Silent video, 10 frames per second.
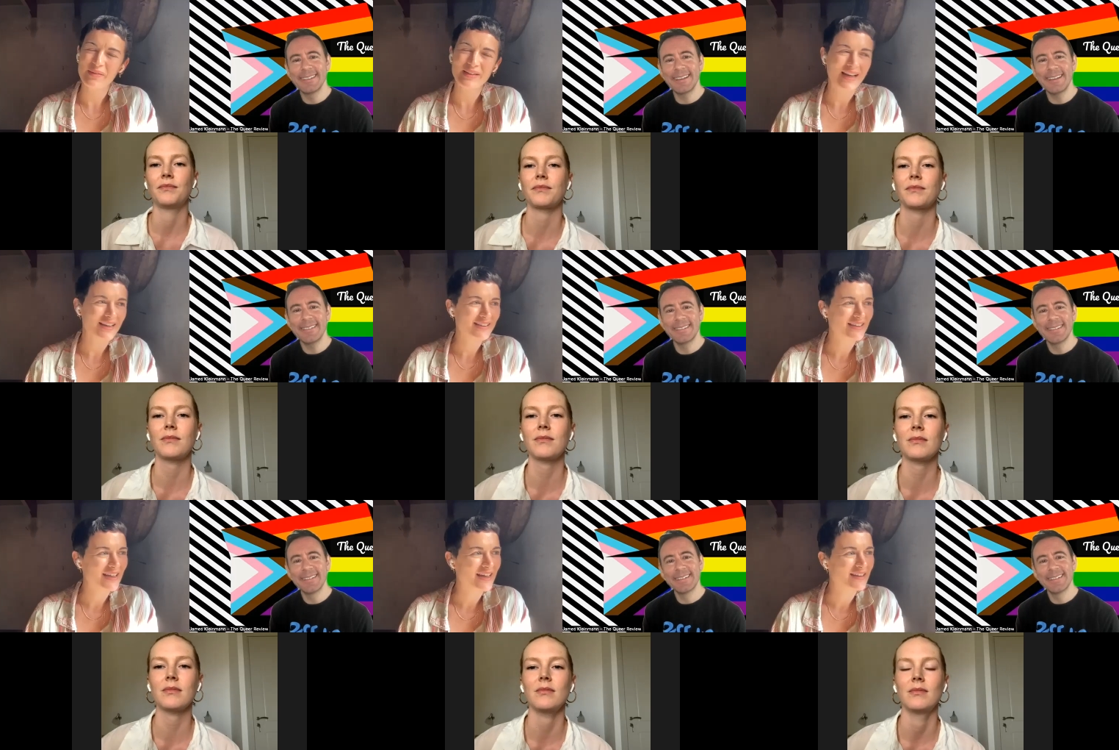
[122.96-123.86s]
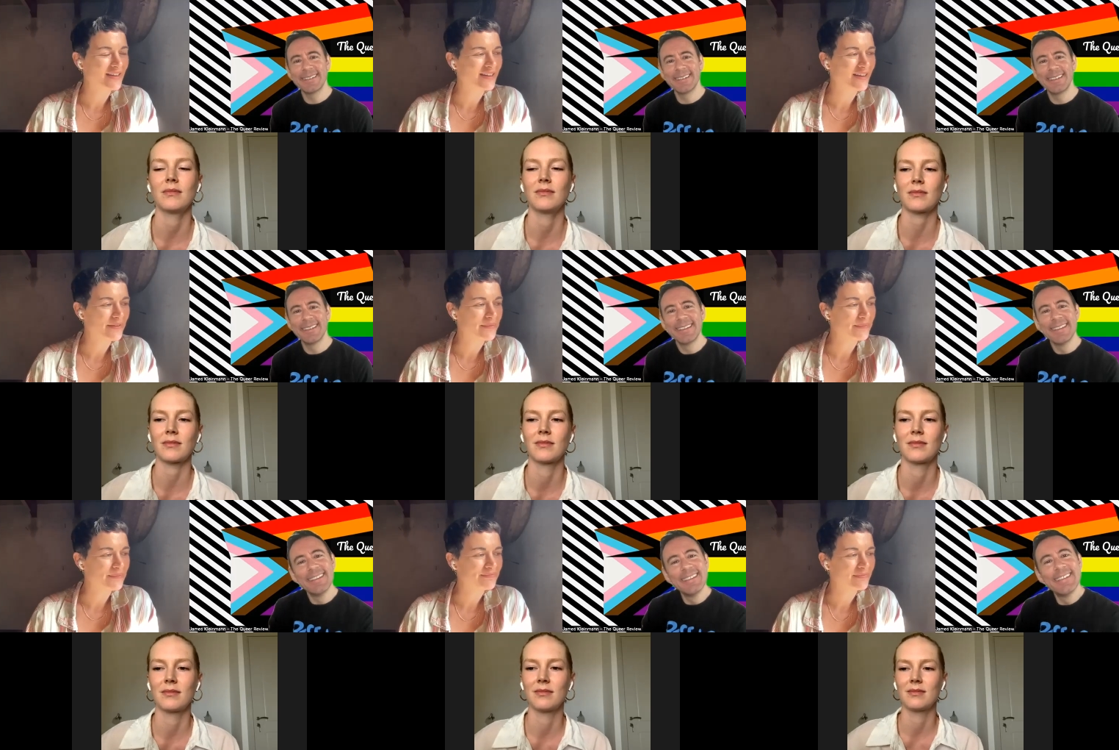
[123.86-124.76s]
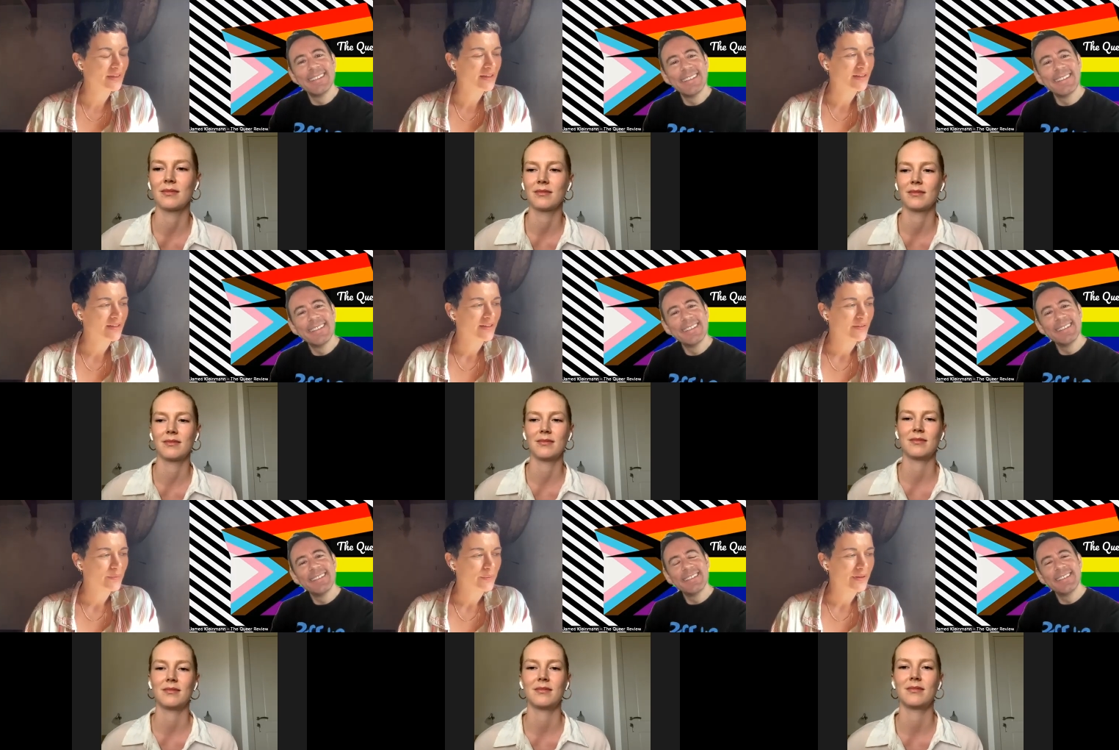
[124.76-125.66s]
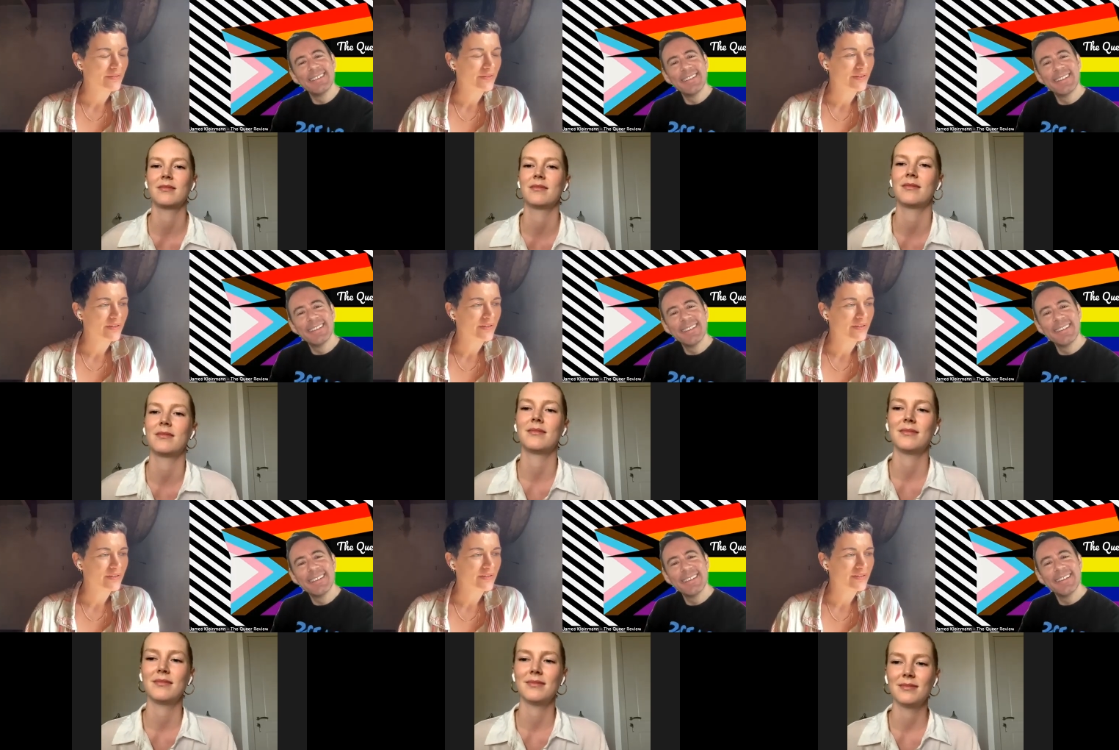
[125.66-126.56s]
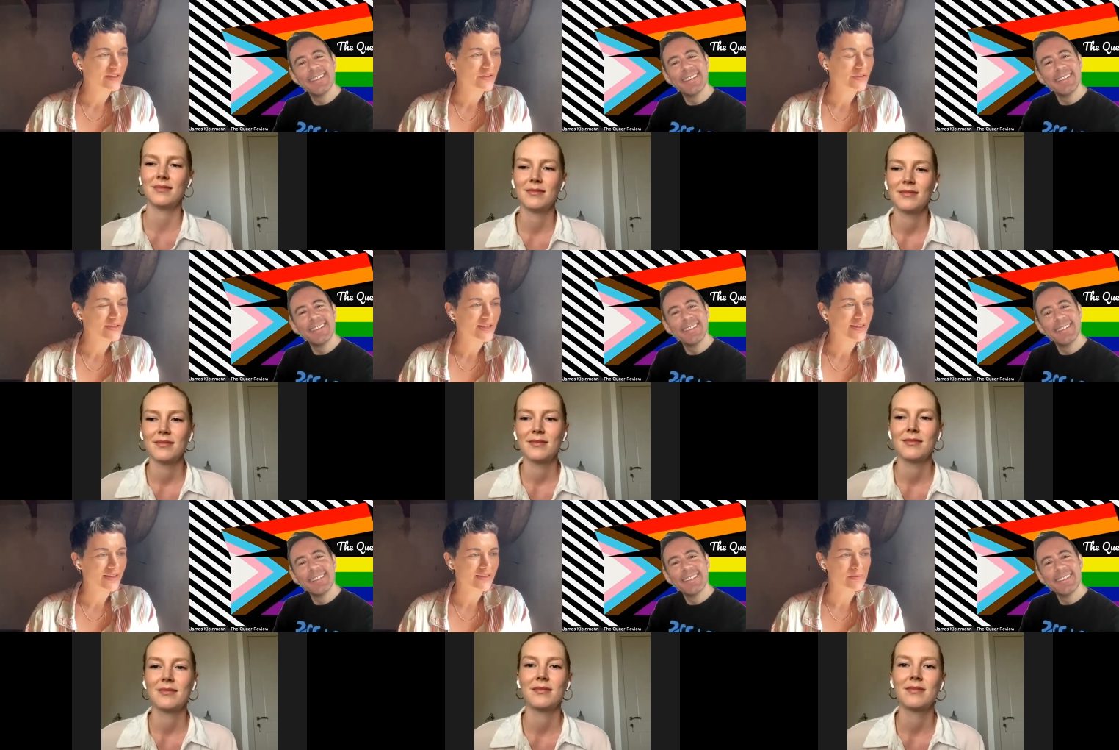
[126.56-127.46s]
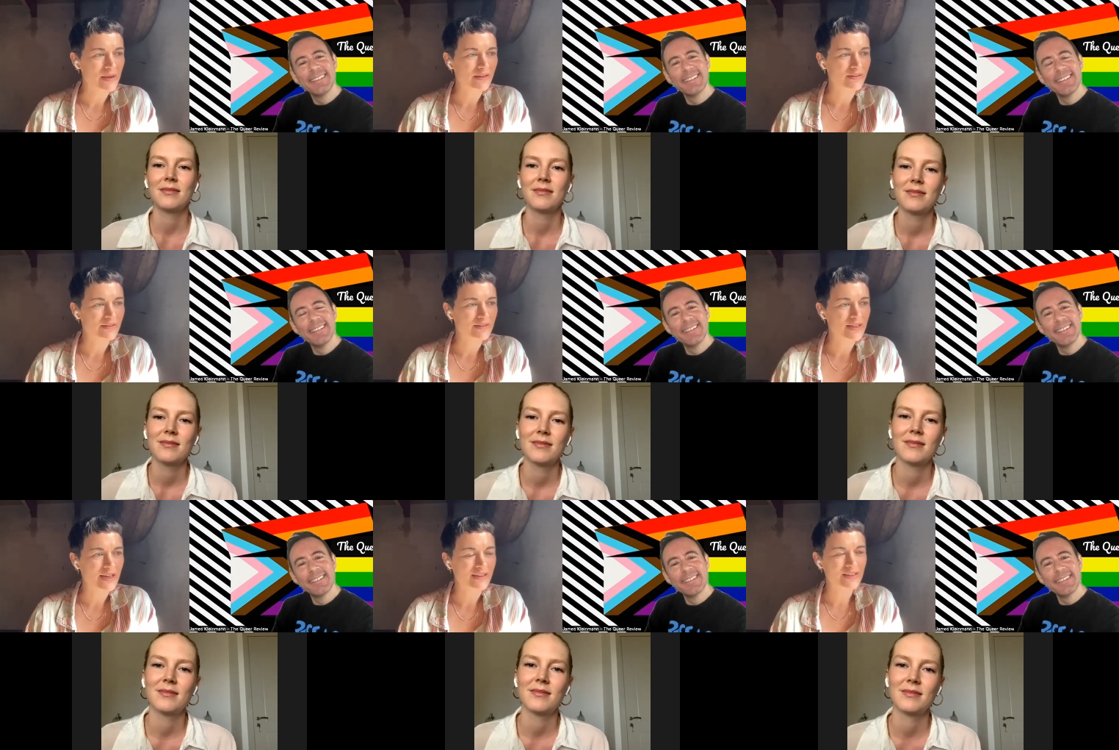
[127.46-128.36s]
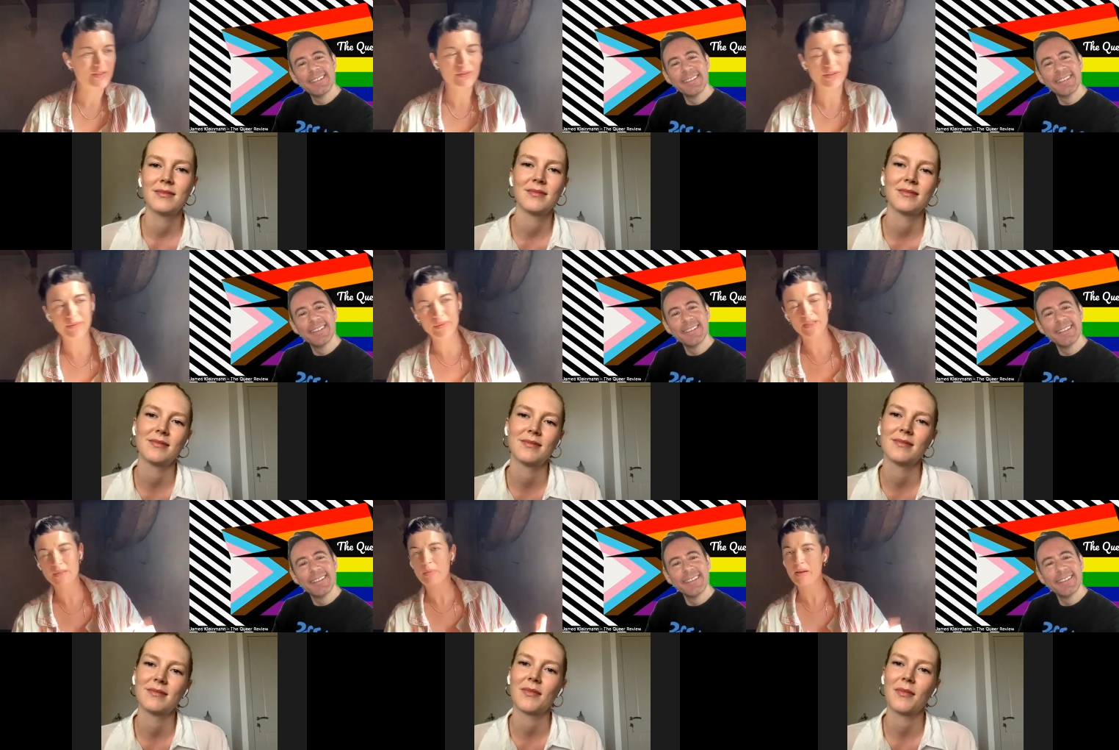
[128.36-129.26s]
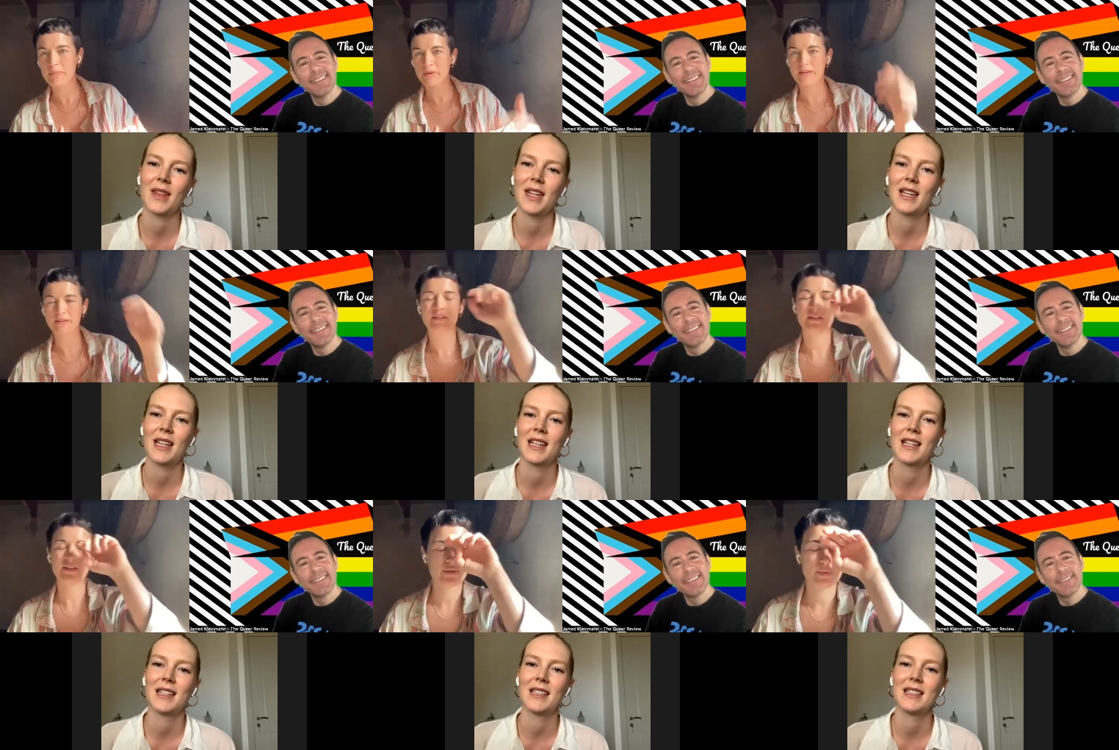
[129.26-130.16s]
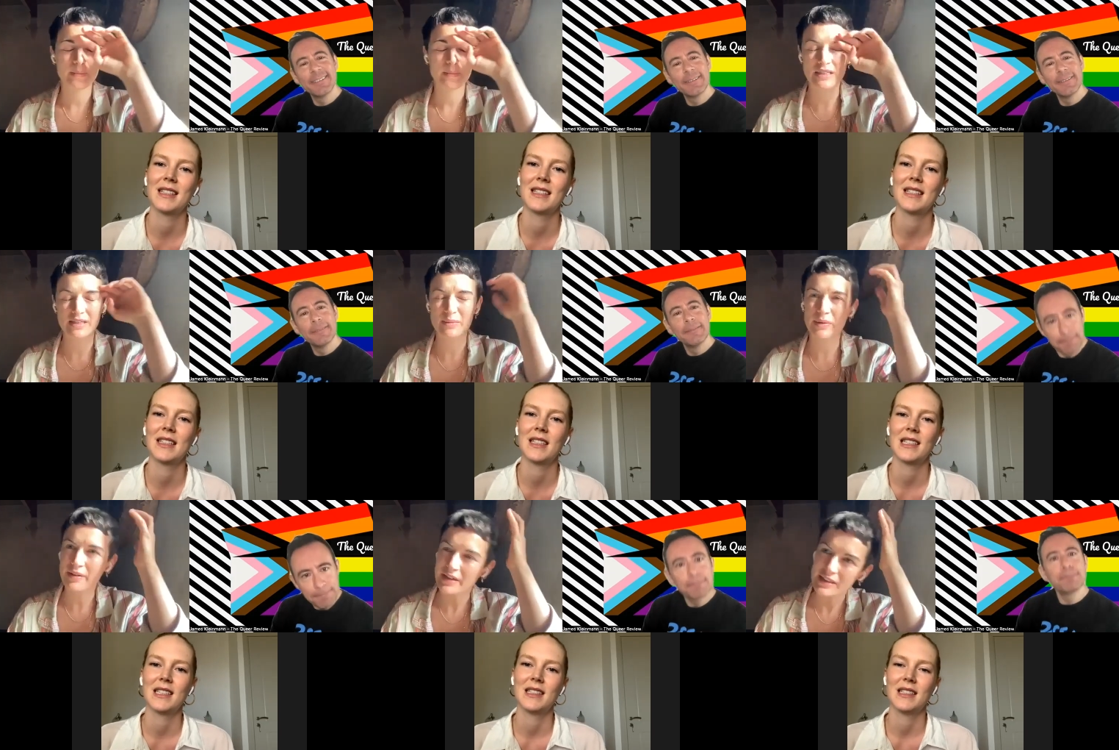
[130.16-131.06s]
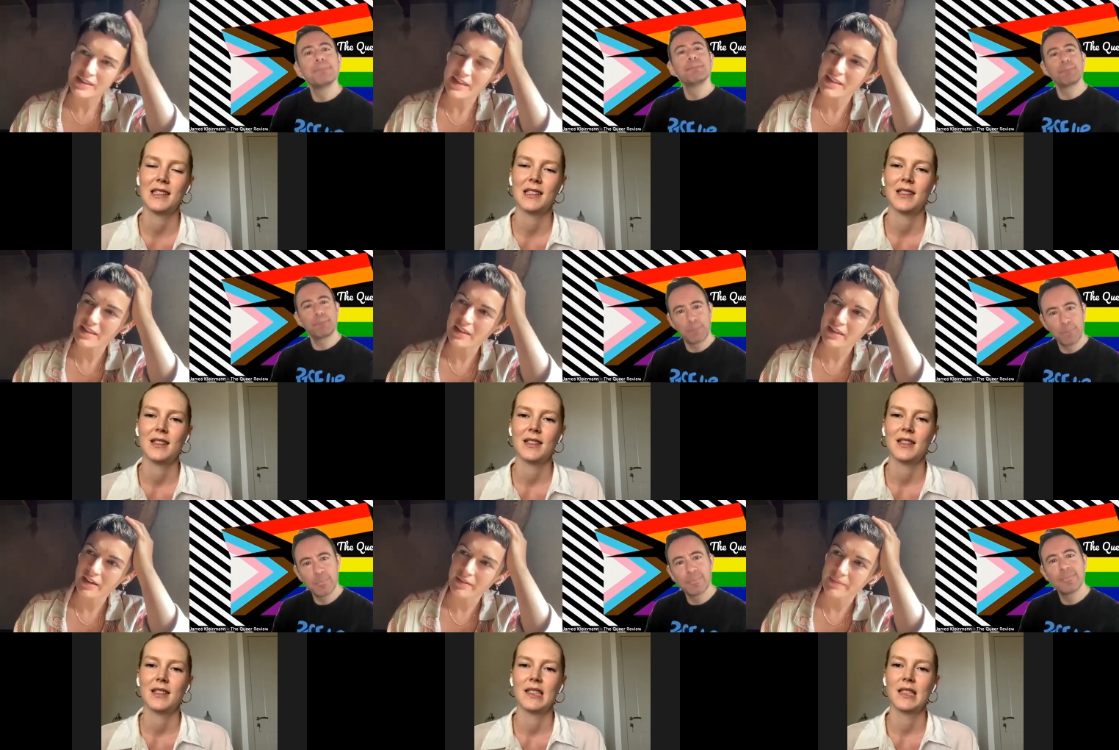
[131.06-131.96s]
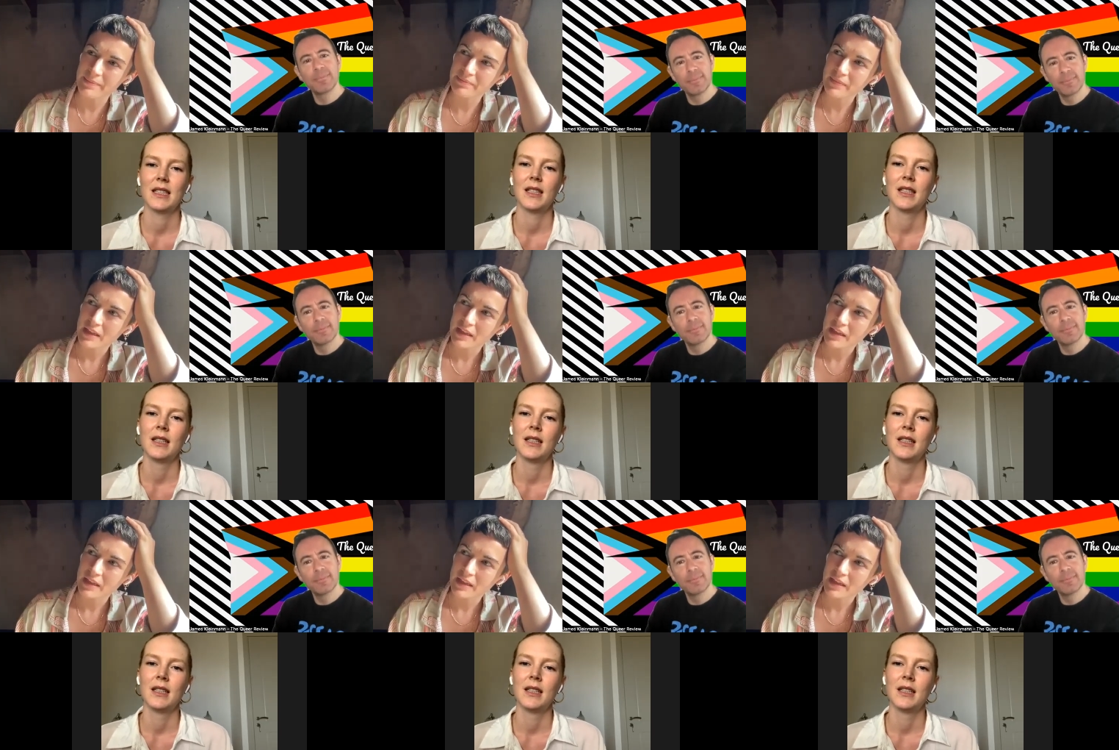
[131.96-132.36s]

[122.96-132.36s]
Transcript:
Speaker 1: would add to that that um, one of the interesting things about telling the story that was inspired by those women's experience is that um,